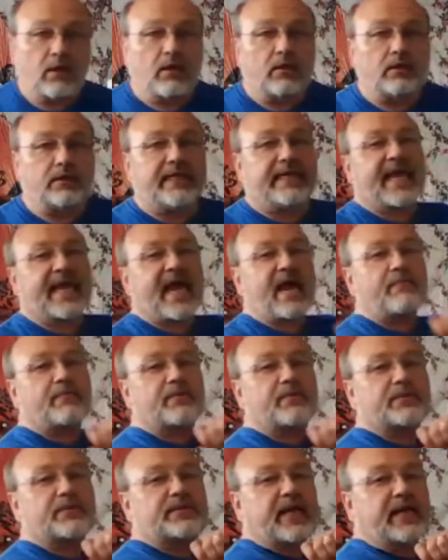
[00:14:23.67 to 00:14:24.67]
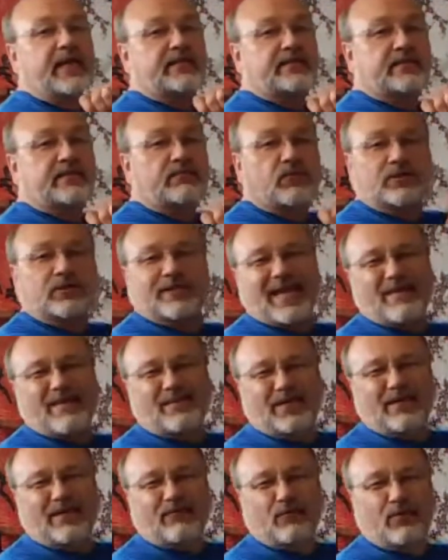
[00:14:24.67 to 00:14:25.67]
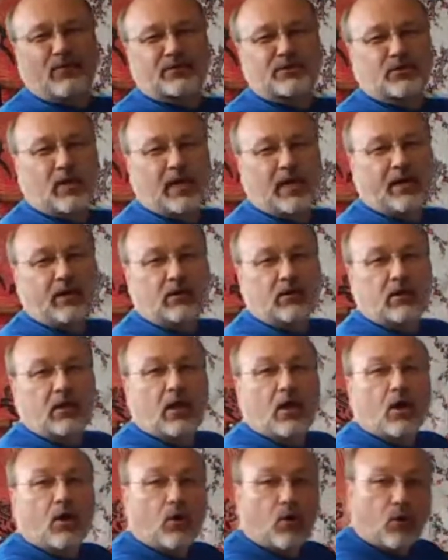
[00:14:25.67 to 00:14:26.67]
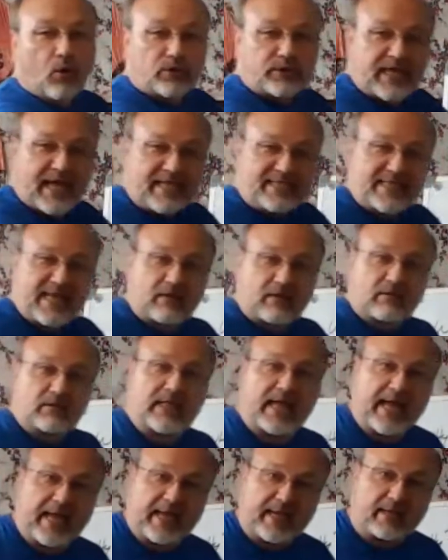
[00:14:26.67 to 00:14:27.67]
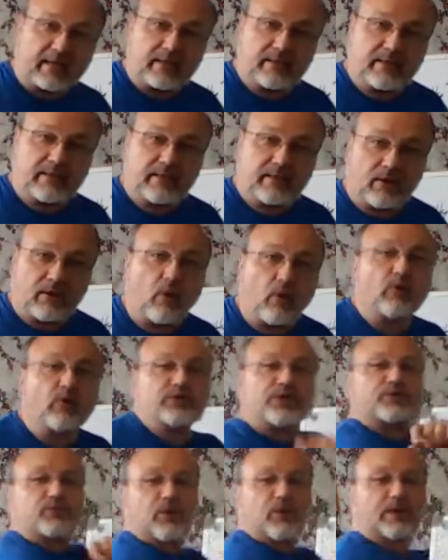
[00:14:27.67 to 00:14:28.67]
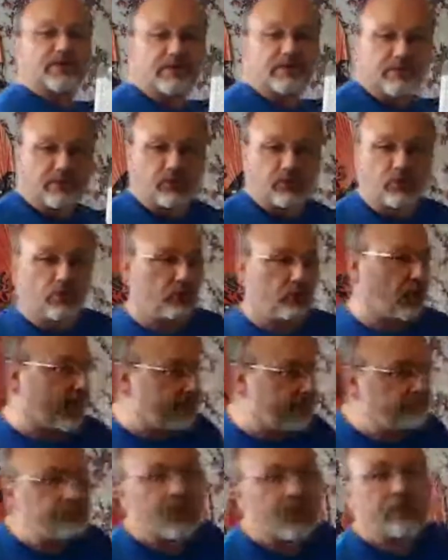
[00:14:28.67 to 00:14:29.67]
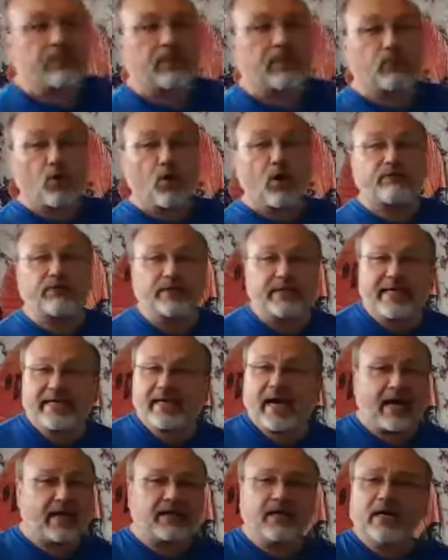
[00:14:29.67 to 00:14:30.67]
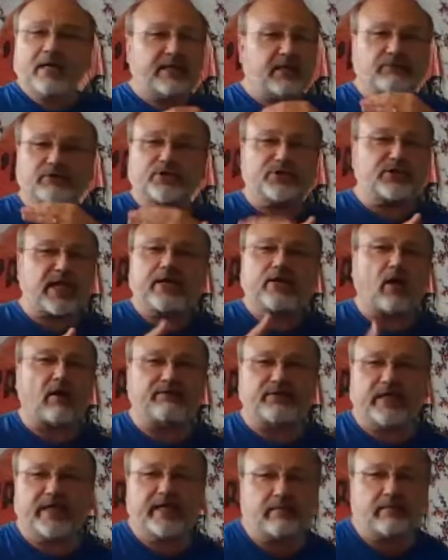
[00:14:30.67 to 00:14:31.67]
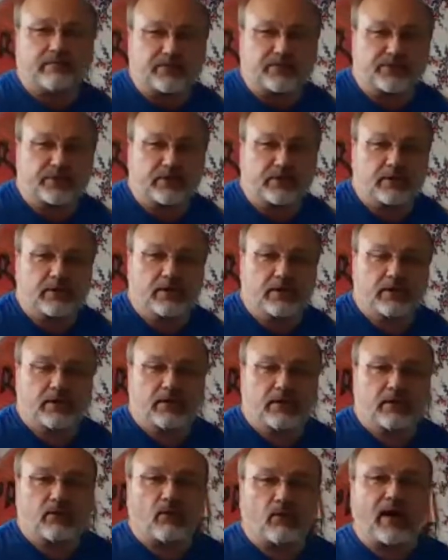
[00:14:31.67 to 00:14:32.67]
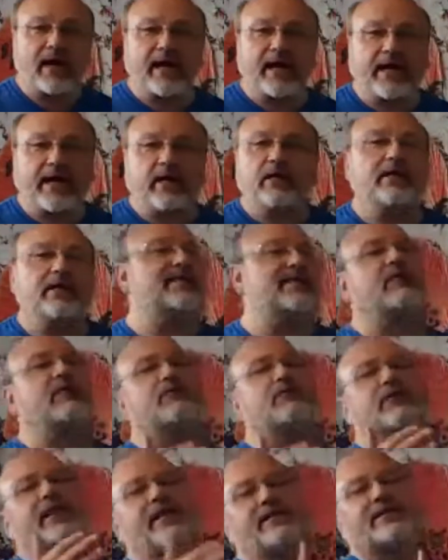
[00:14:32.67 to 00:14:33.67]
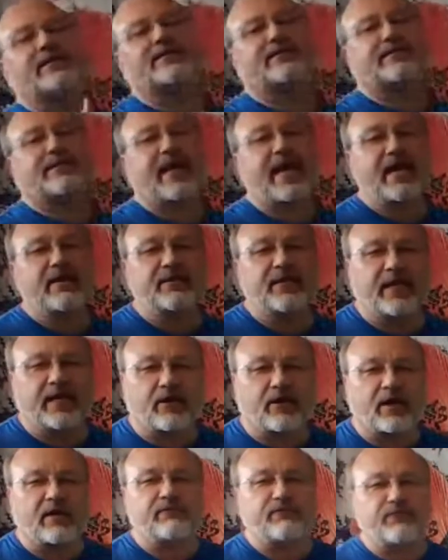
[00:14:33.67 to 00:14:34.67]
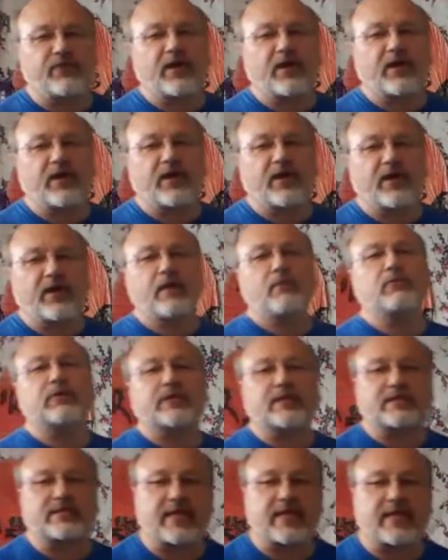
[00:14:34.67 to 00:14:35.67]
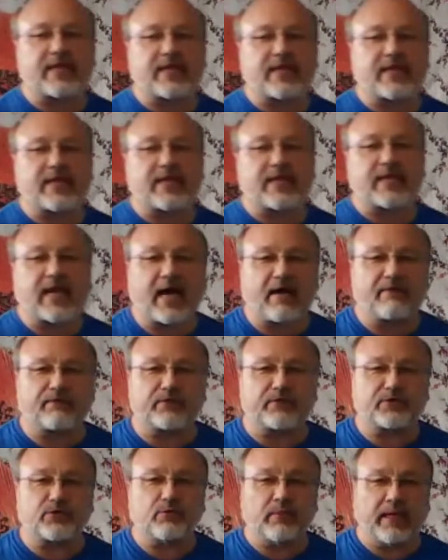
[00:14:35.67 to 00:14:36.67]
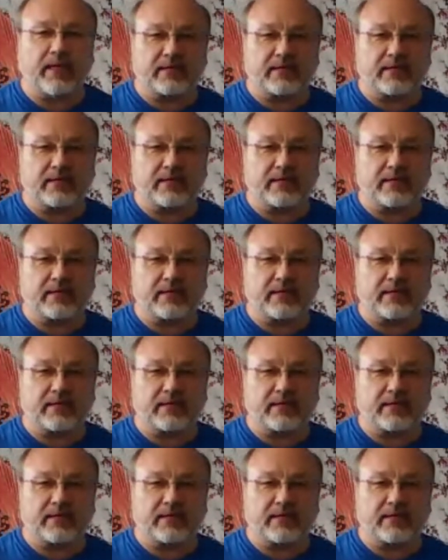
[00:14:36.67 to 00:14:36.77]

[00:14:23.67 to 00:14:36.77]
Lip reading: decapitates him, which happened every once in a while, or takes out a leg, or just run through, right? But more often than not, they were just taking off limbs. Why? Because I don't need to stand there and fight with this guy for 2 minutes, right?